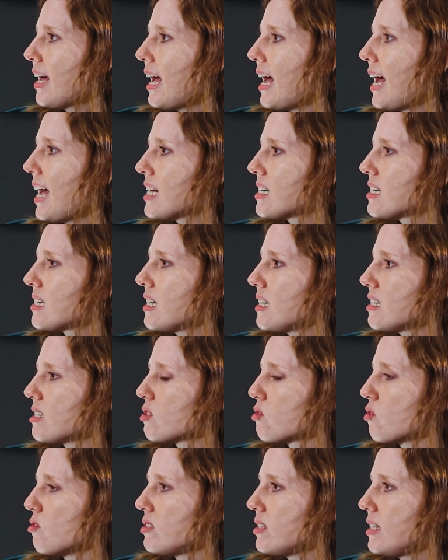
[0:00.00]
has
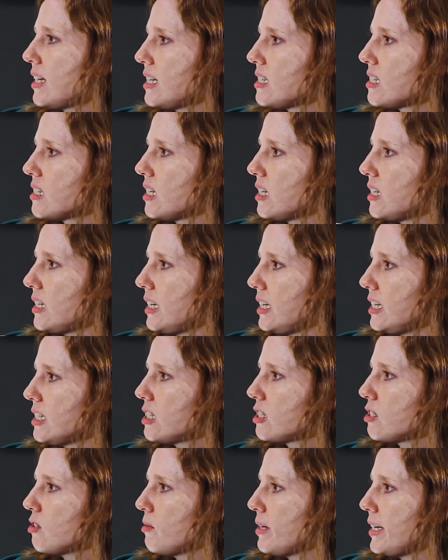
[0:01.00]
this contested
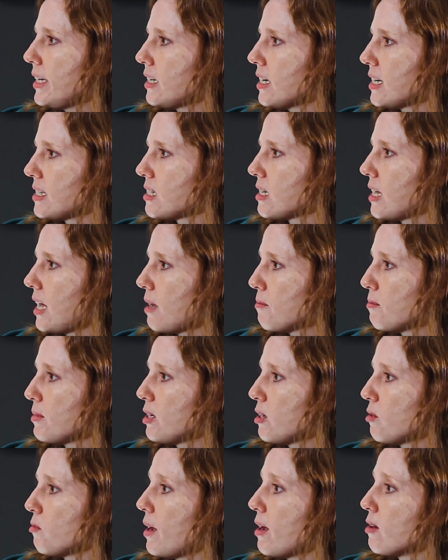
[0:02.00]
history that's
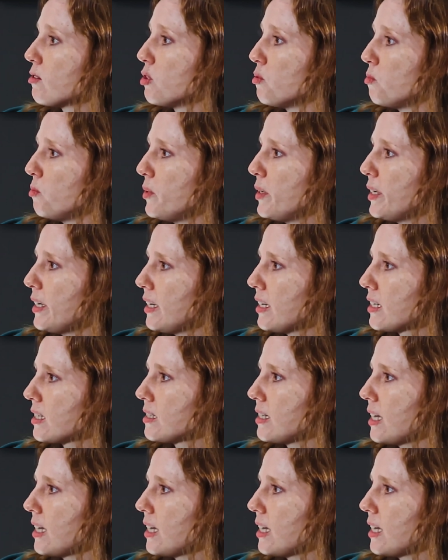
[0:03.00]
happened around the work.